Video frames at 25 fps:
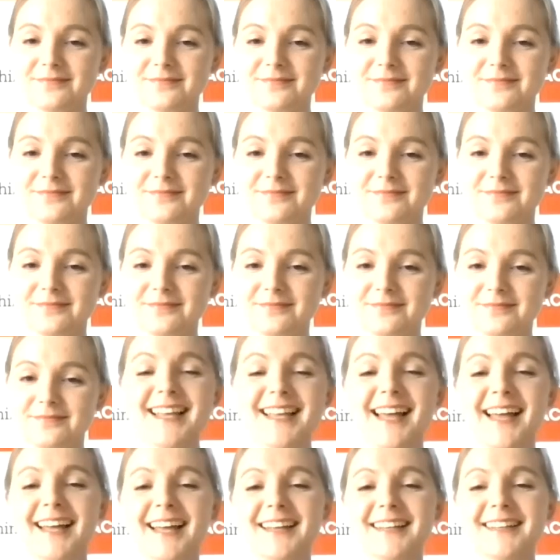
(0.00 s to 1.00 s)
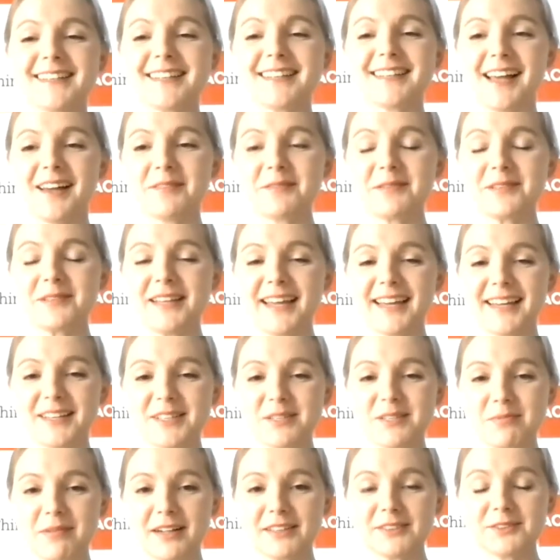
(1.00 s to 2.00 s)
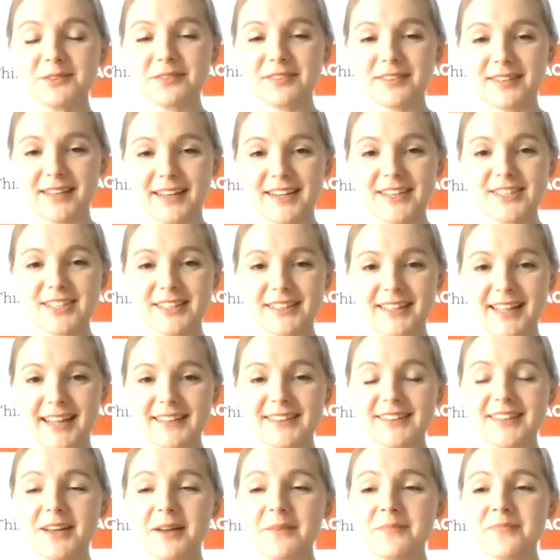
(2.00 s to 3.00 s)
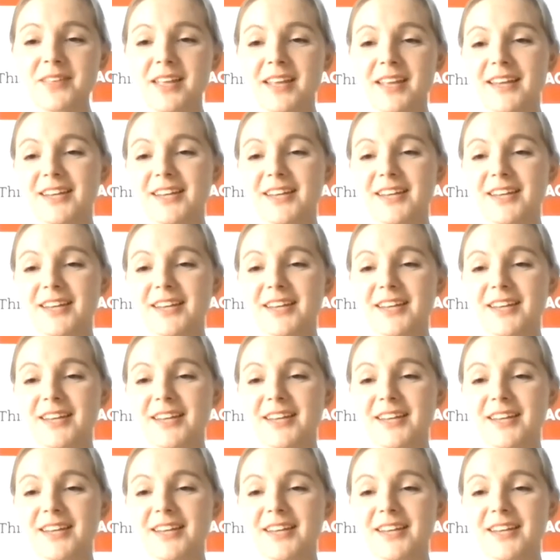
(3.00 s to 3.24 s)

Yes, and I would like as well to thank Janetta.